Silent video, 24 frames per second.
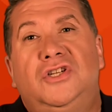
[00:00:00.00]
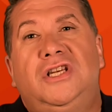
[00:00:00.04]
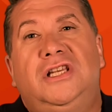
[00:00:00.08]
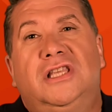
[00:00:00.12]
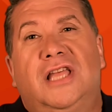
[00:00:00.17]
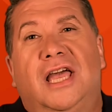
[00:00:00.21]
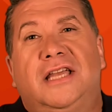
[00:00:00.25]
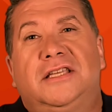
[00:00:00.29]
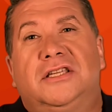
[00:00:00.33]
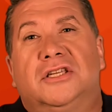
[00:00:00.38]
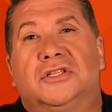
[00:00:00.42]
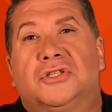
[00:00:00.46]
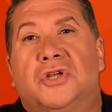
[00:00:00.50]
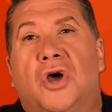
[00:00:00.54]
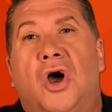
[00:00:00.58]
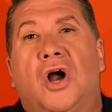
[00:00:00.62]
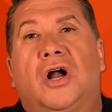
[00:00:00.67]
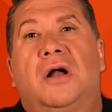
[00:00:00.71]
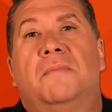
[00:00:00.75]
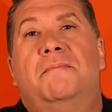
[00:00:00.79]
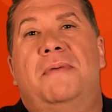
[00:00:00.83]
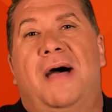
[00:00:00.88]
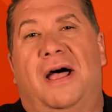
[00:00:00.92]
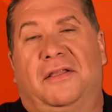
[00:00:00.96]
like to talk
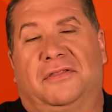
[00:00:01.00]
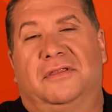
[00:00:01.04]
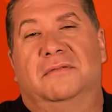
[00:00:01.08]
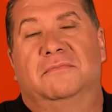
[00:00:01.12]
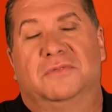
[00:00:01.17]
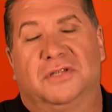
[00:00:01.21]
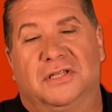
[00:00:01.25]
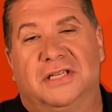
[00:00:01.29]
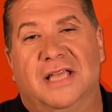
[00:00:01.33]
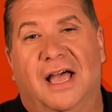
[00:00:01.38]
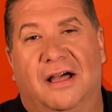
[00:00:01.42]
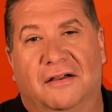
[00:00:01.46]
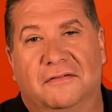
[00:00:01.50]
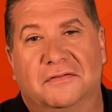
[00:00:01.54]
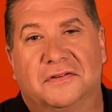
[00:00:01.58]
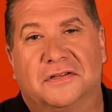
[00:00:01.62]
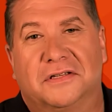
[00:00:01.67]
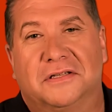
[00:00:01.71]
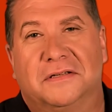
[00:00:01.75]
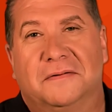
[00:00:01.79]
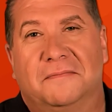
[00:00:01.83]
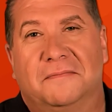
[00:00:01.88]
about themselves.